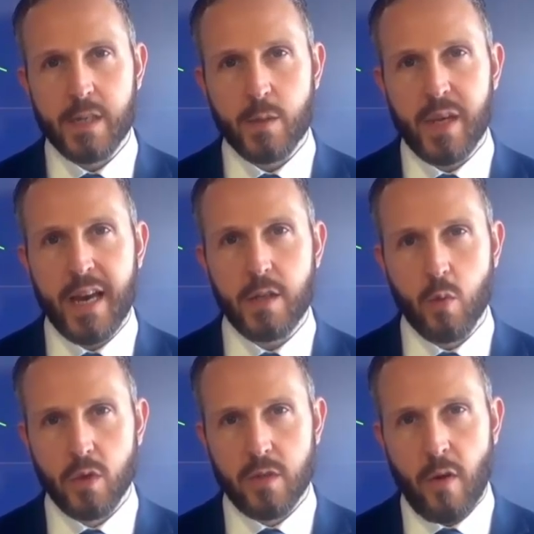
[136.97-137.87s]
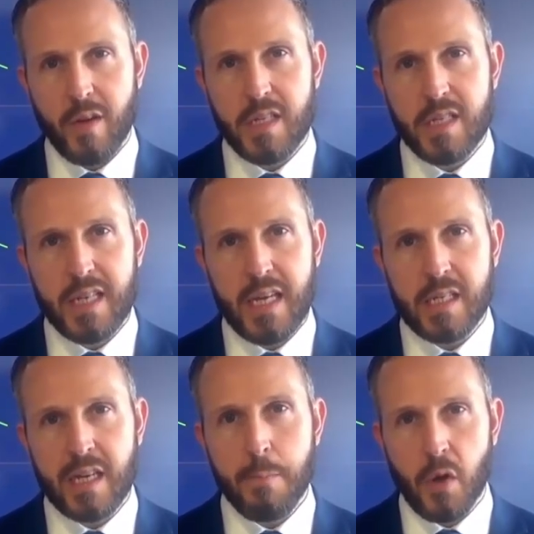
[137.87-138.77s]
as we get towards a very
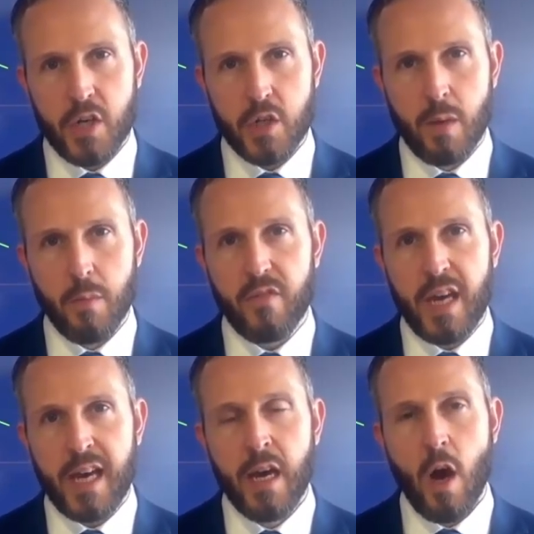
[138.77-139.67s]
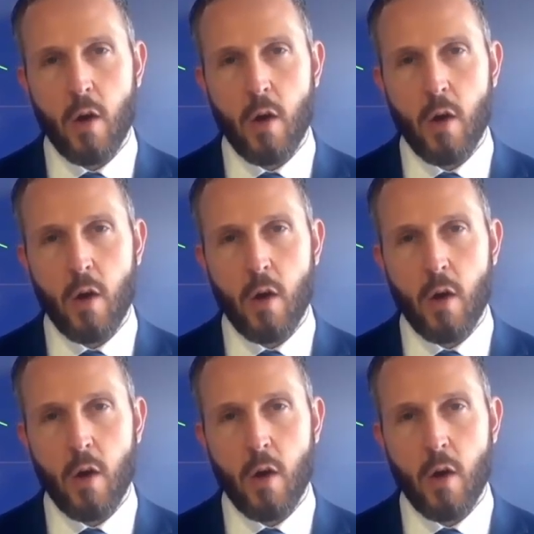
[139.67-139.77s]
seasonally bullish time of year,